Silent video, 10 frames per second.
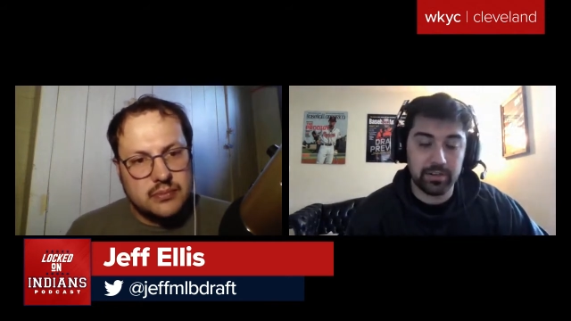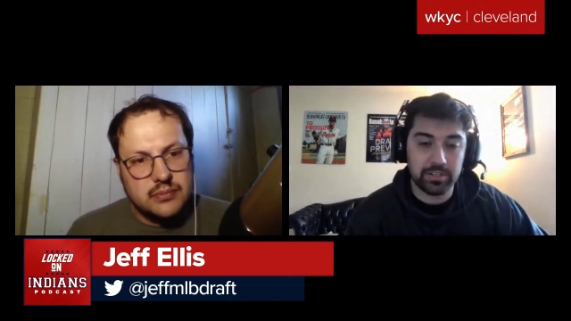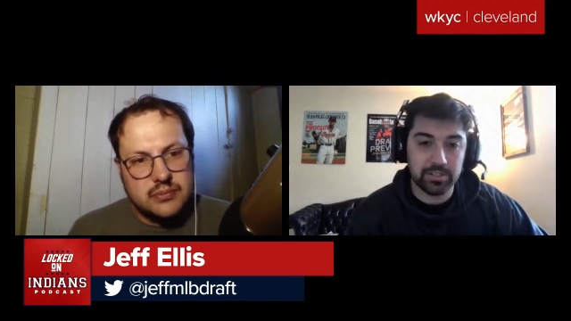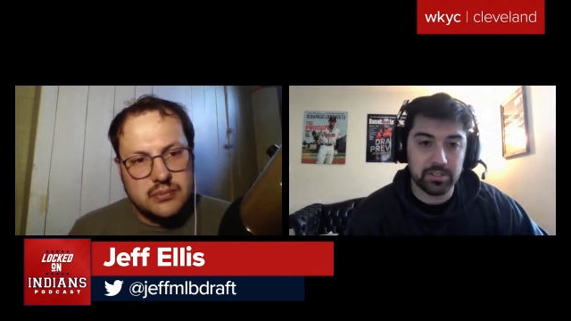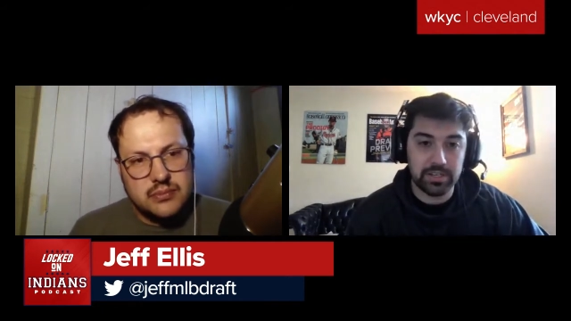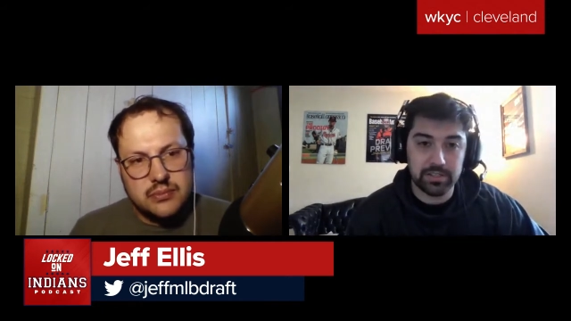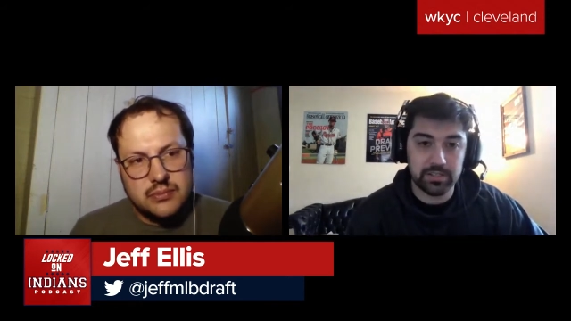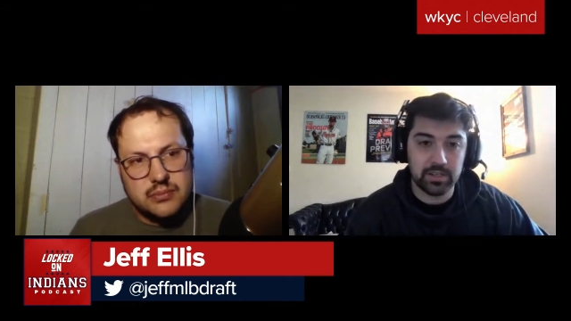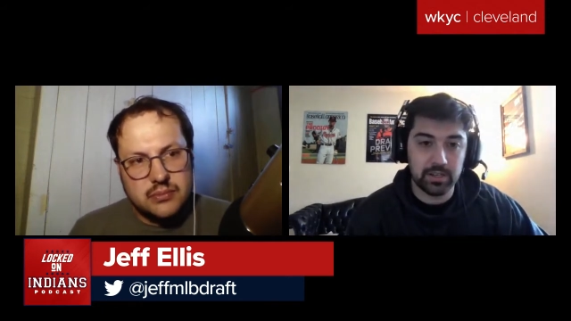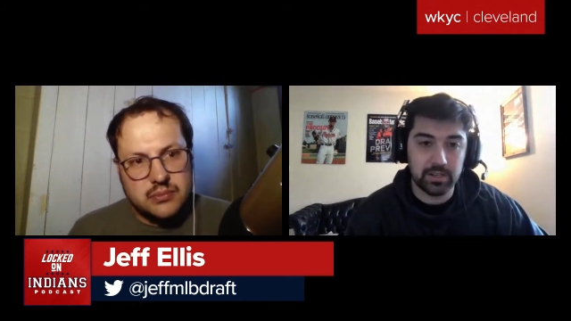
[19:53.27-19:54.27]
Speaker 1: and just
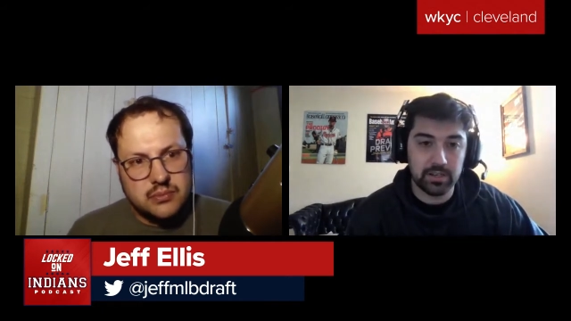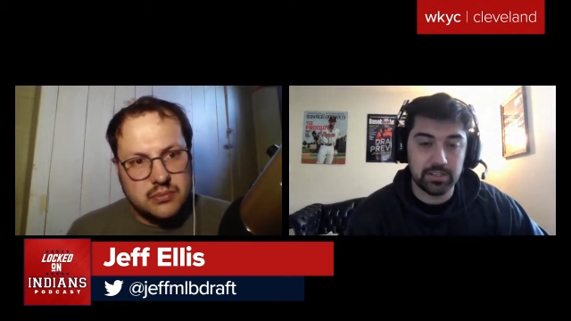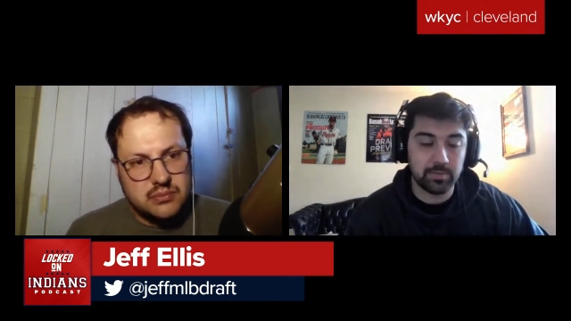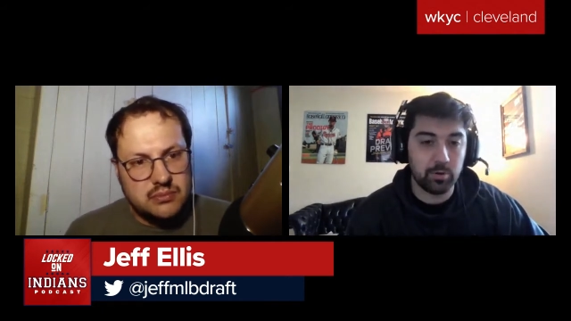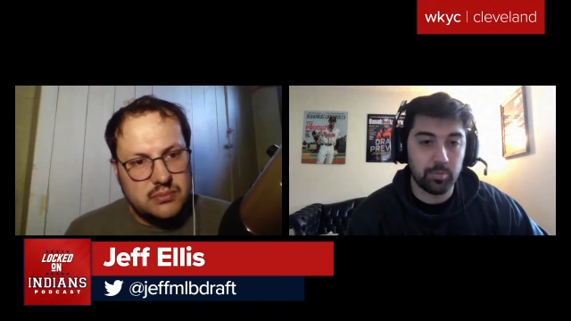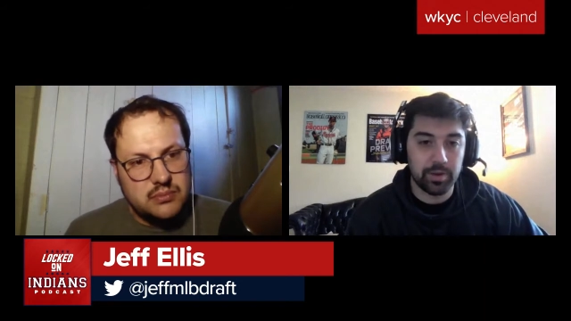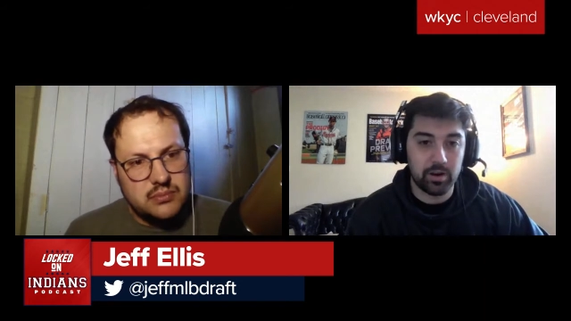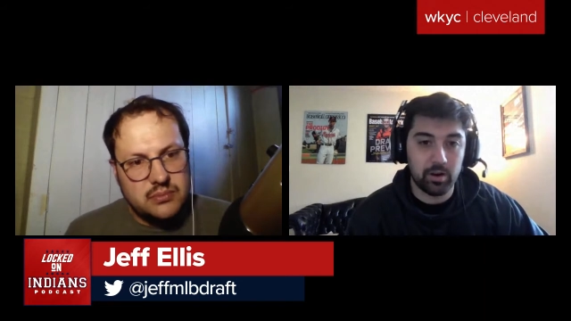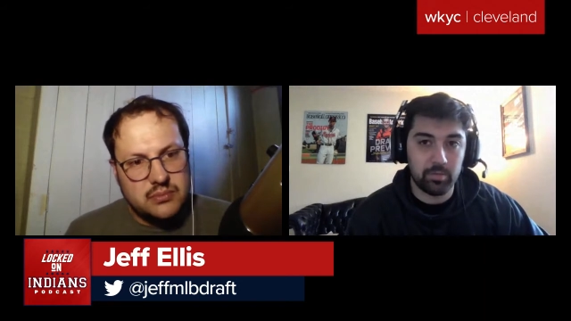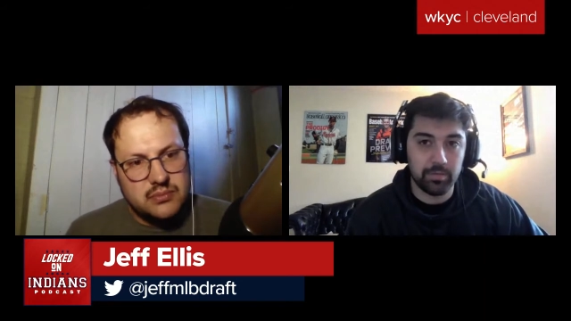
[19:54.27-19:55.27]
needs a needs a
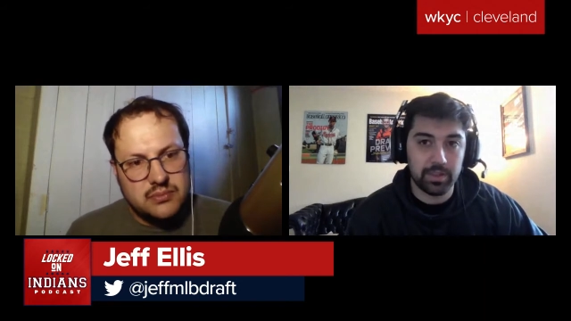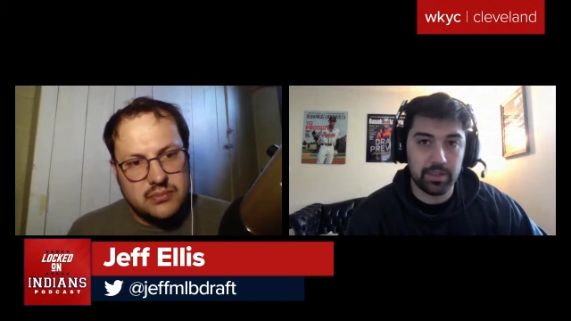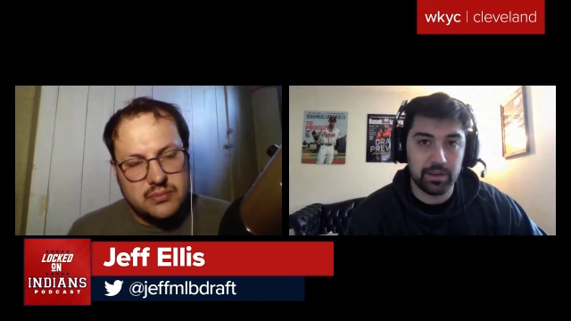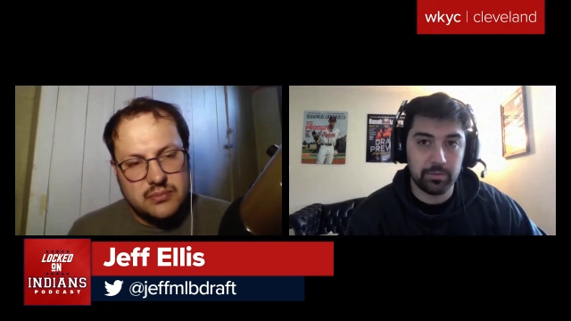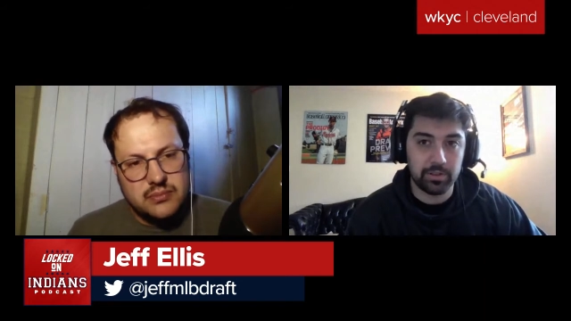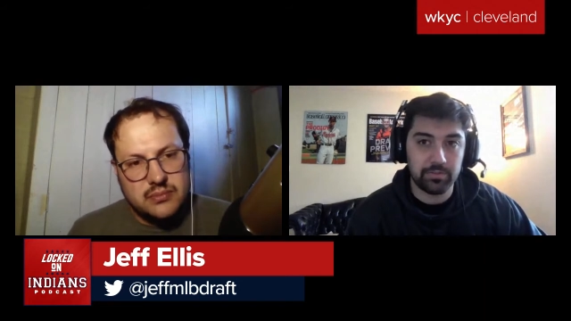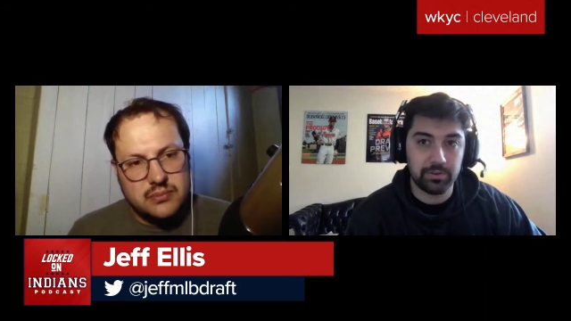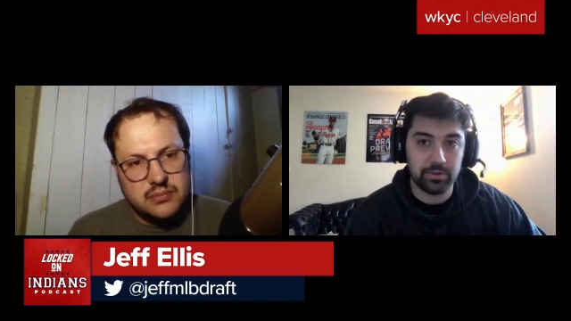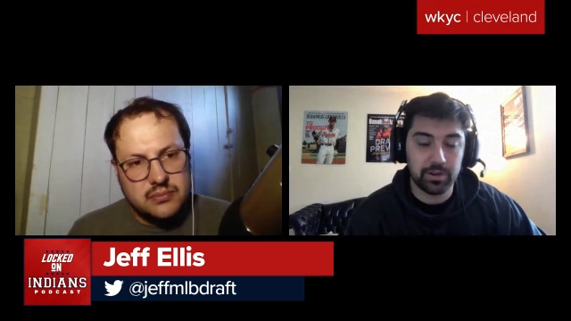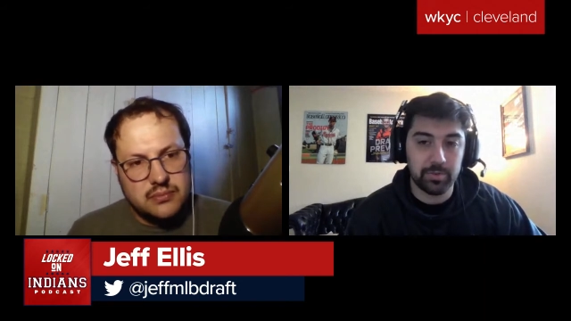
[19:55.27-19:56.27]
bullpen arm that they can really
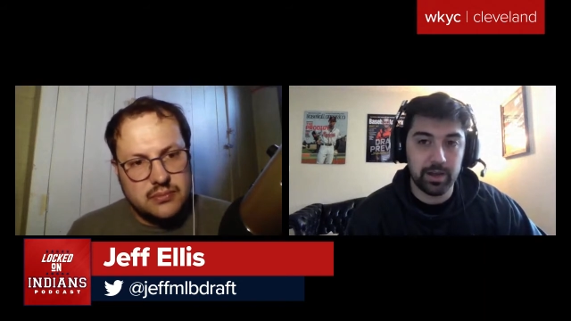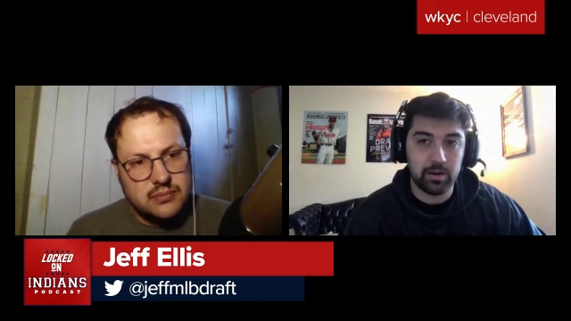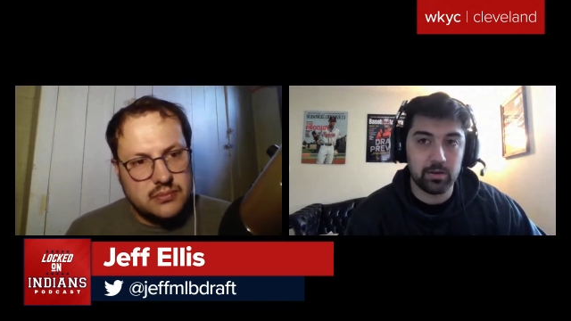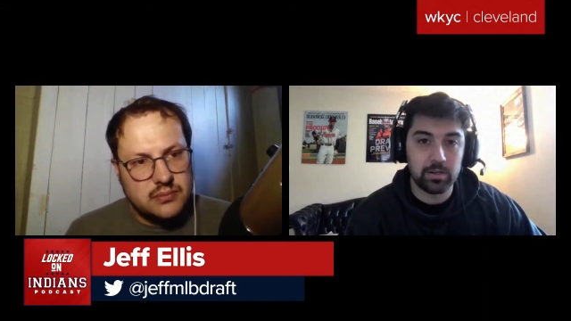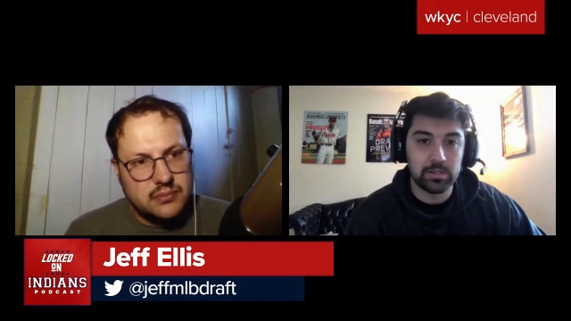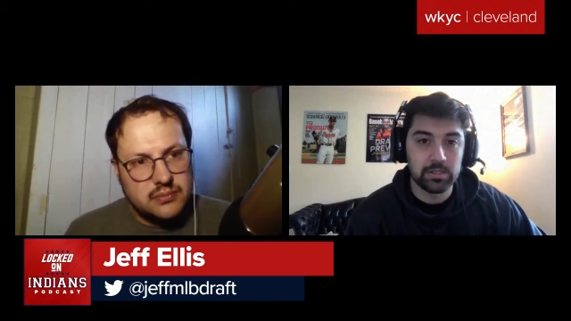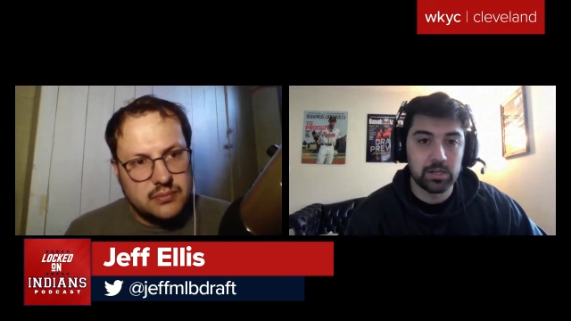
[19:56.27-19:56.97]
feel good about,